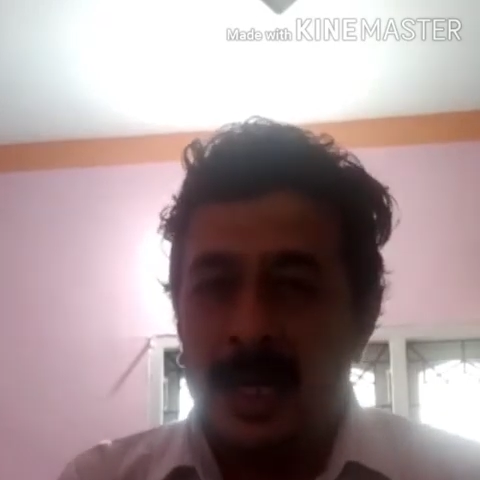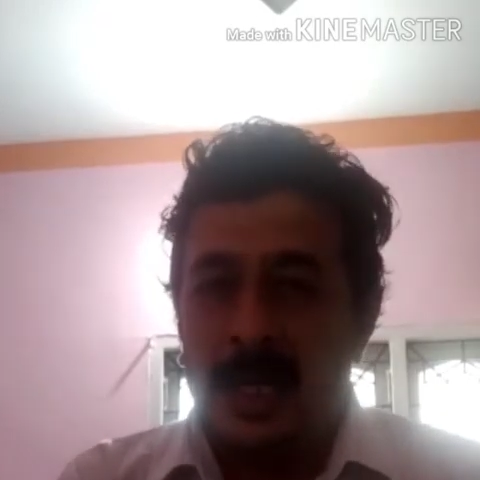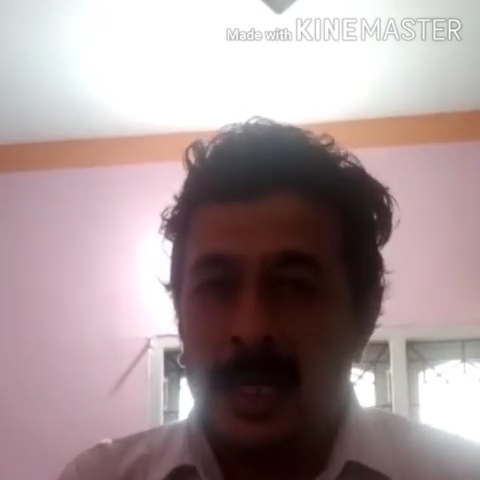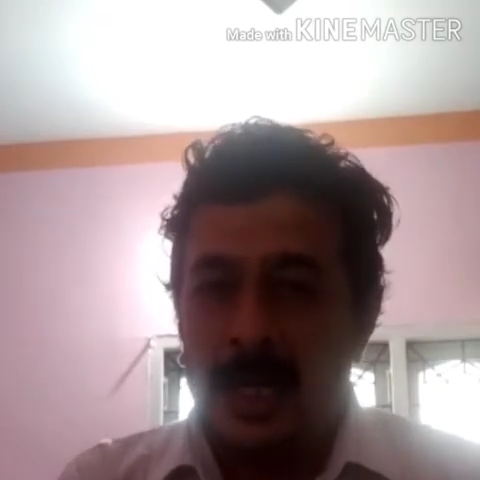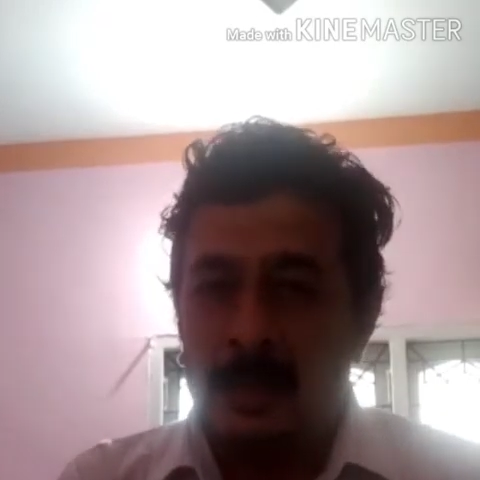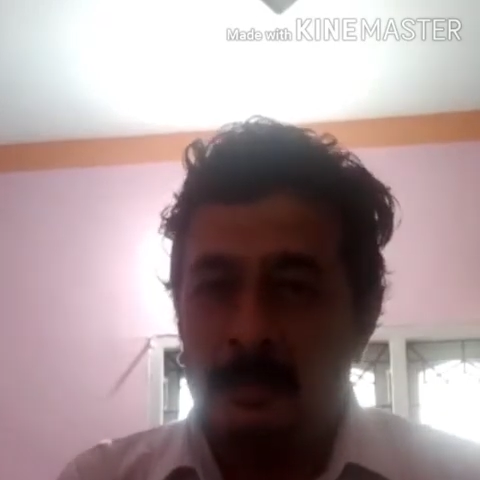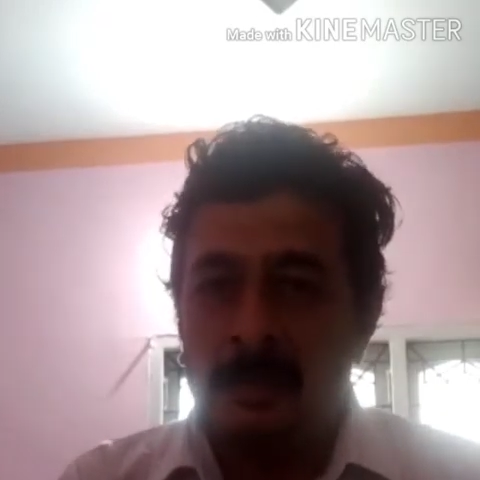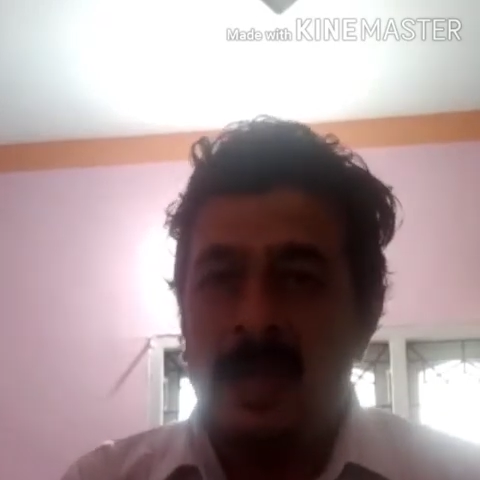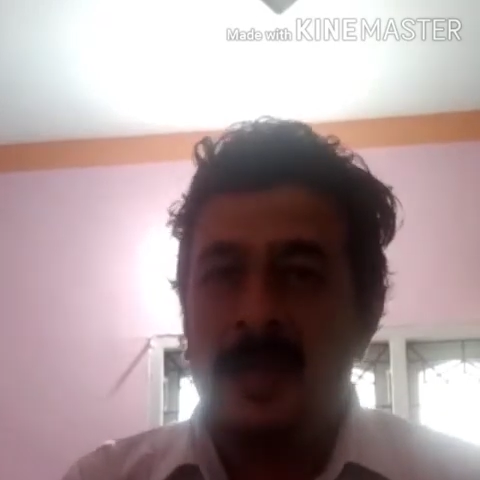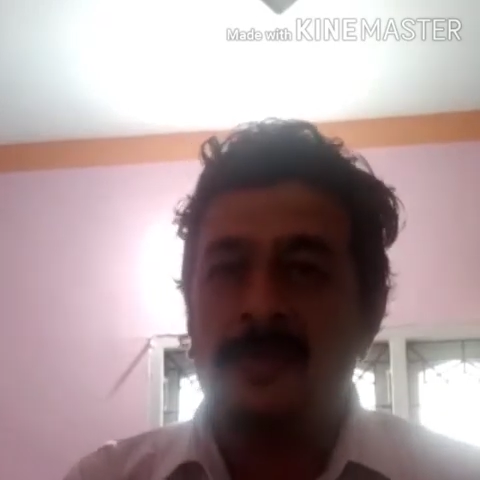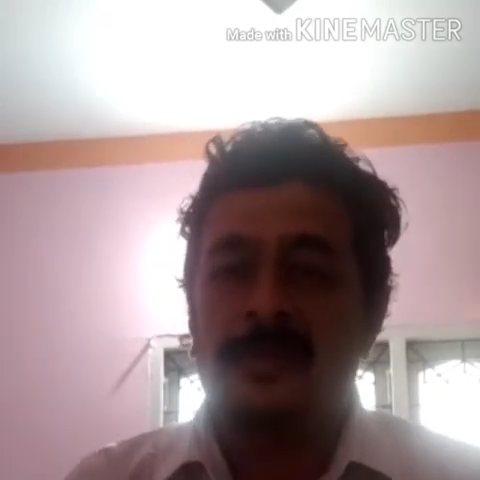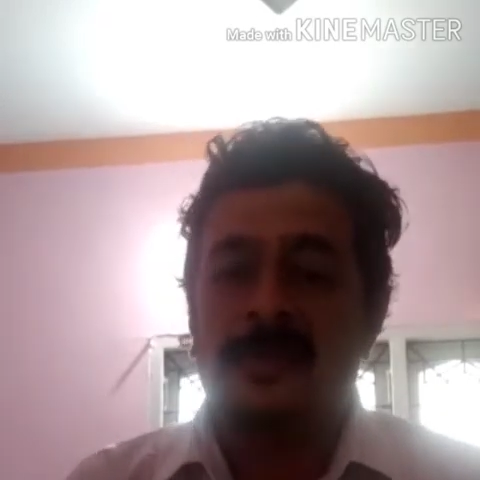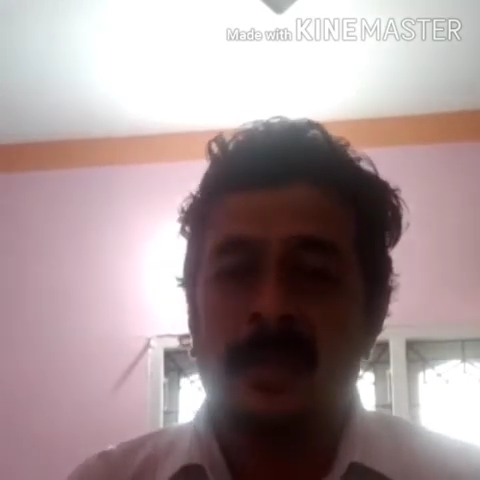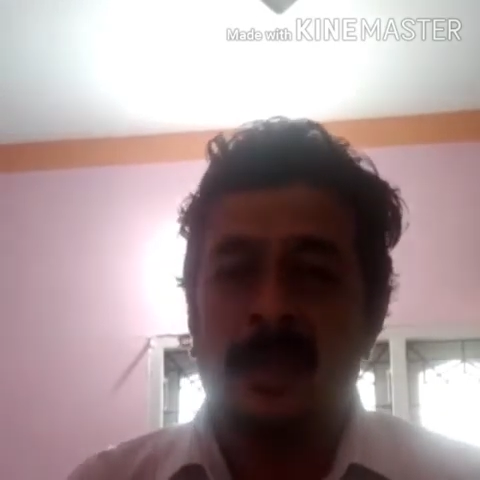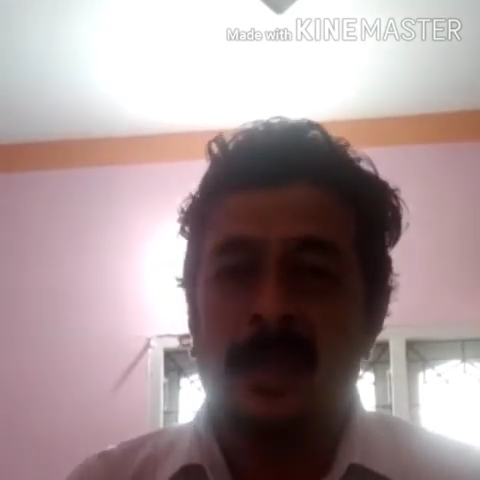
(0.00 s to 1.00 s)
It
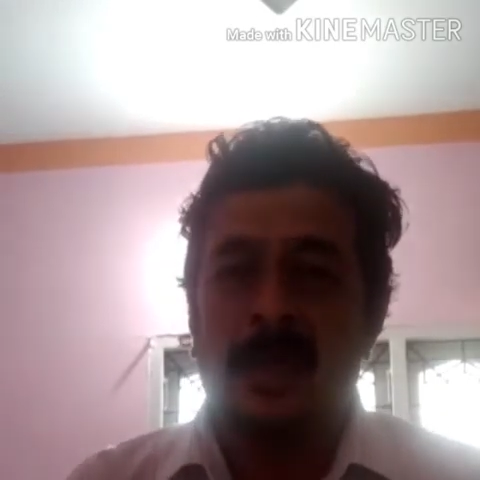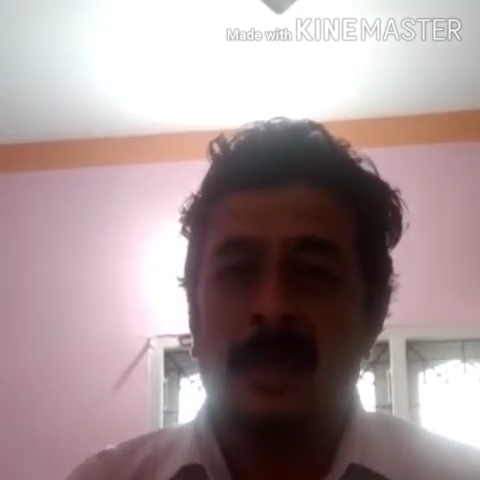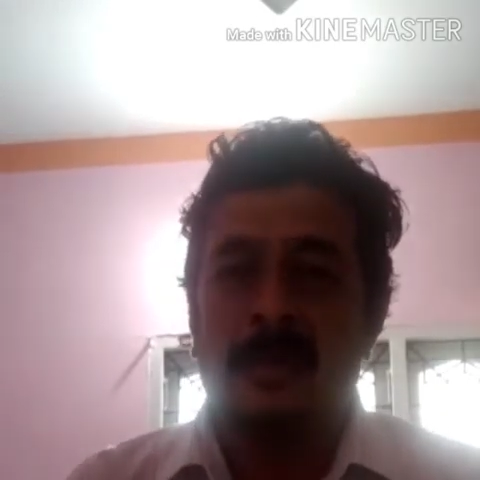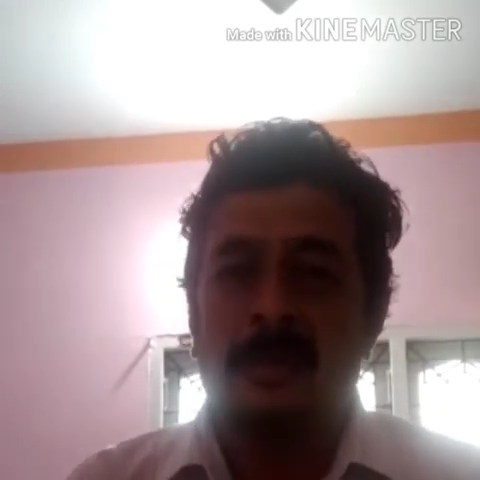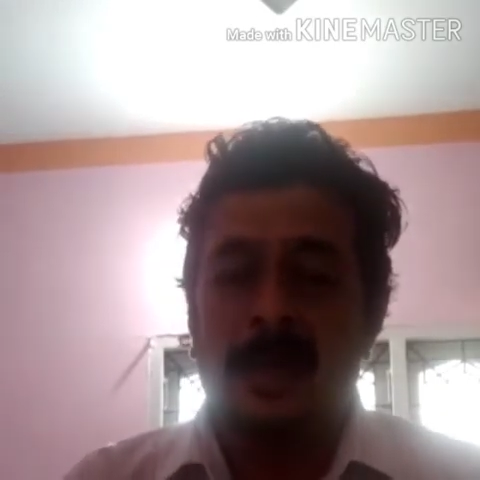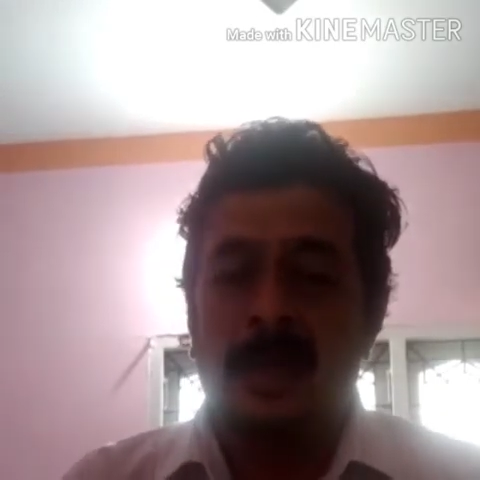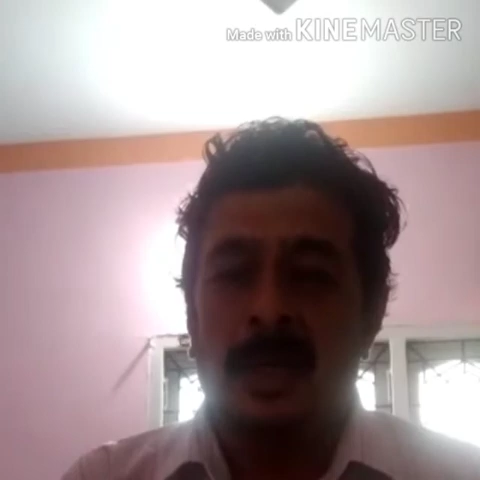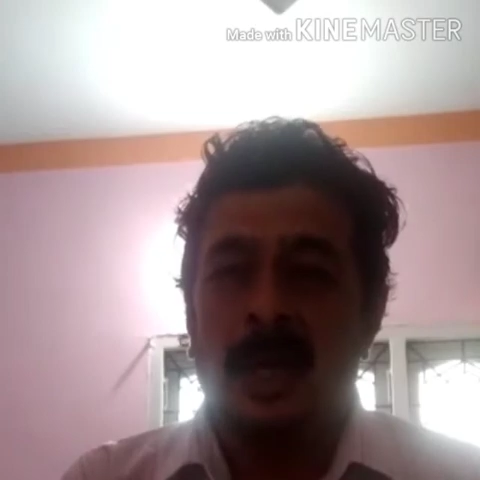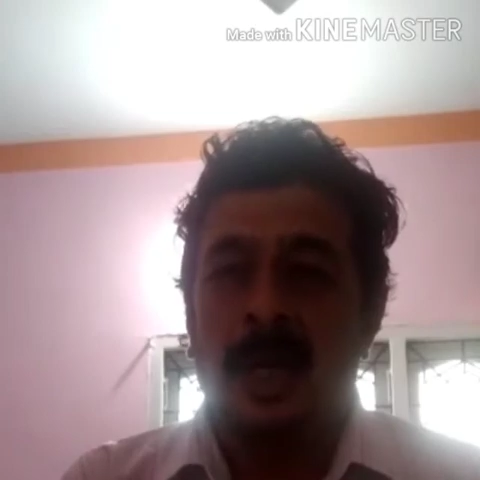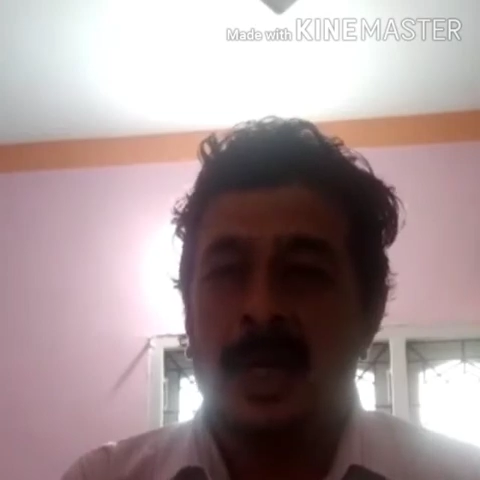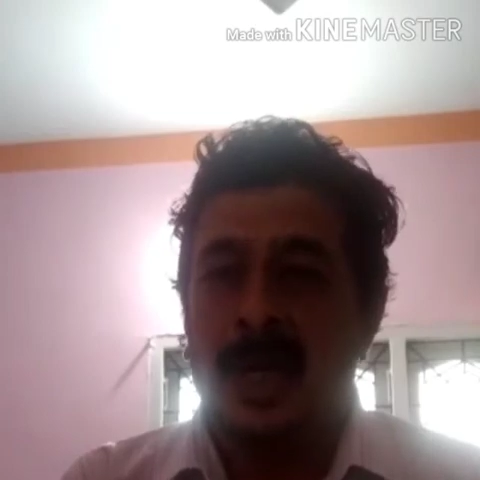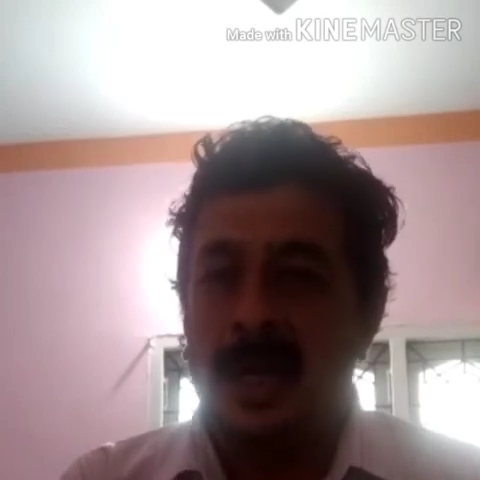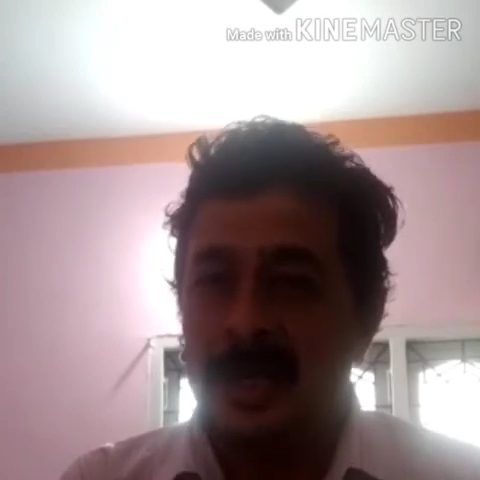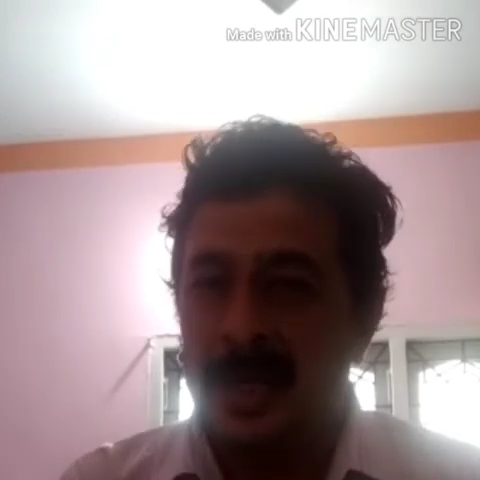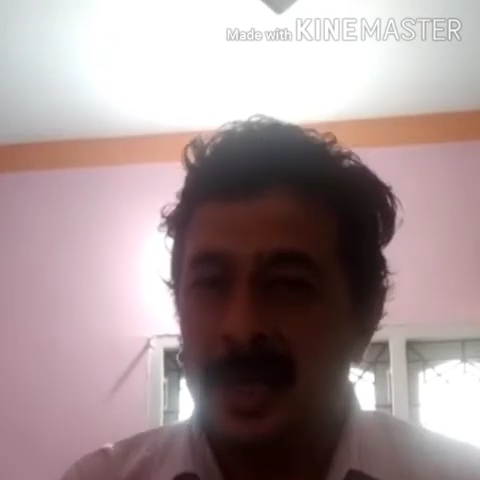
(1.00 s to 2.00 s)
means a
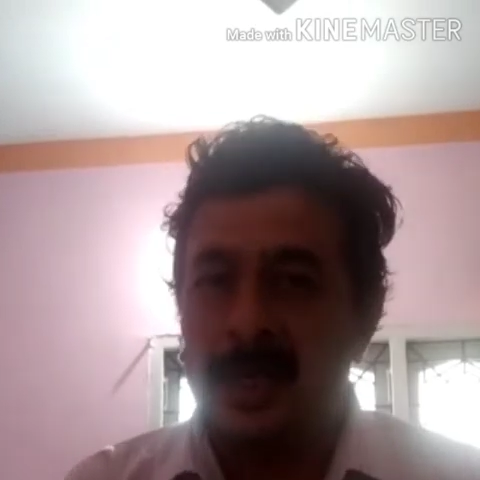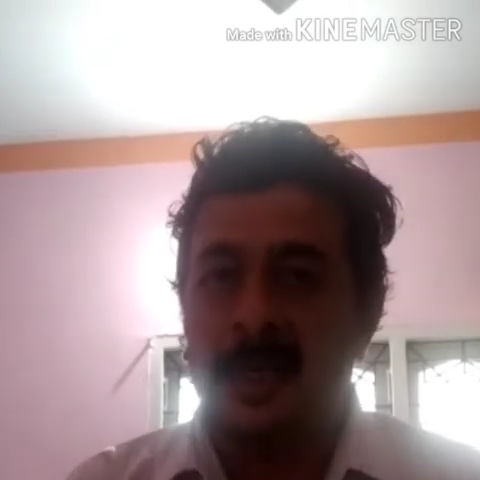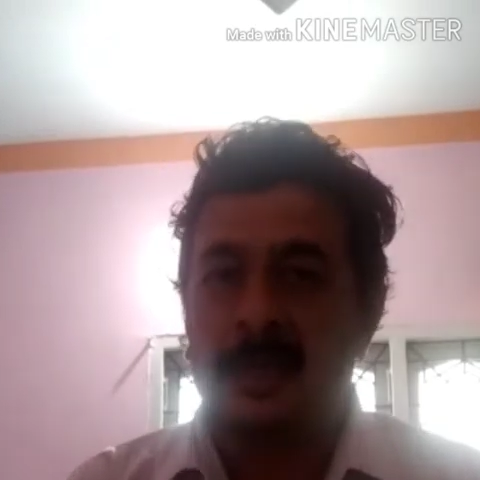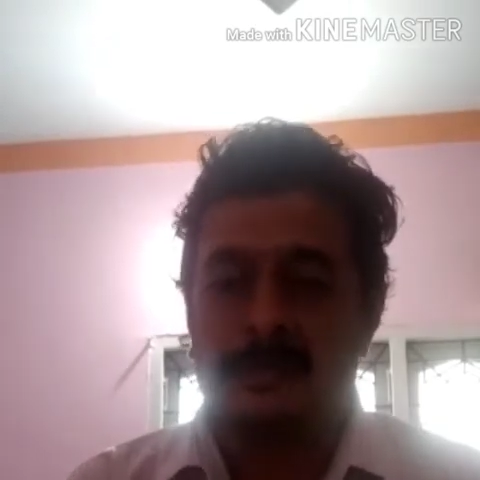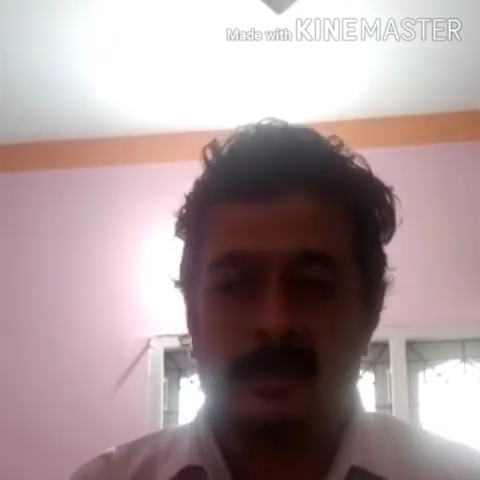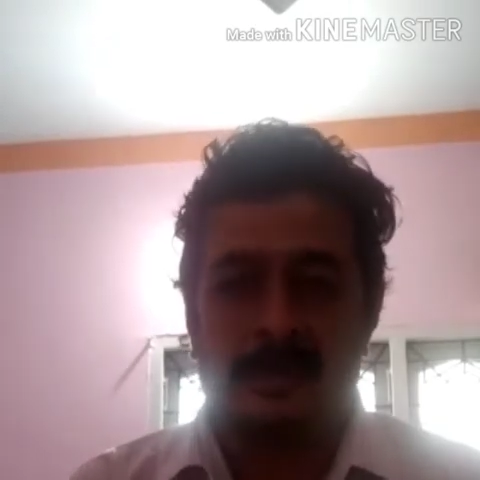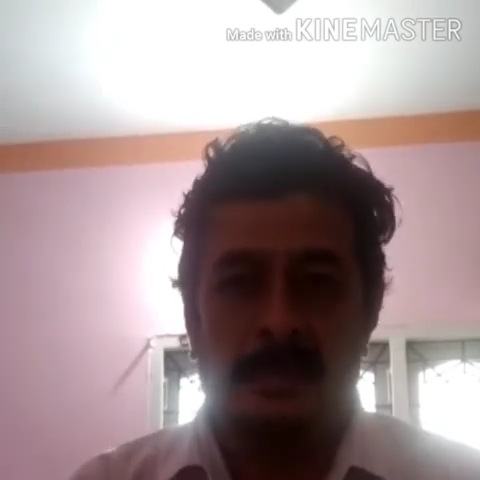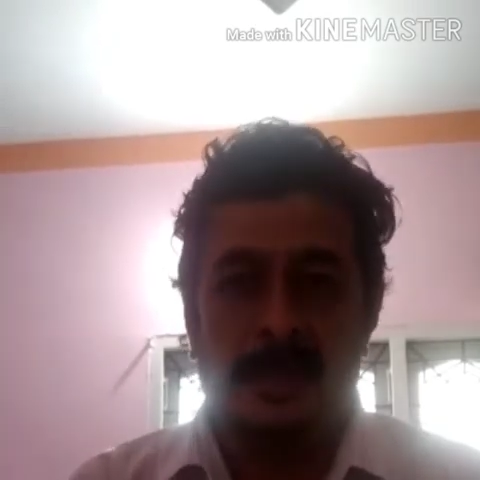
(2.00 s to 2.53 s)
container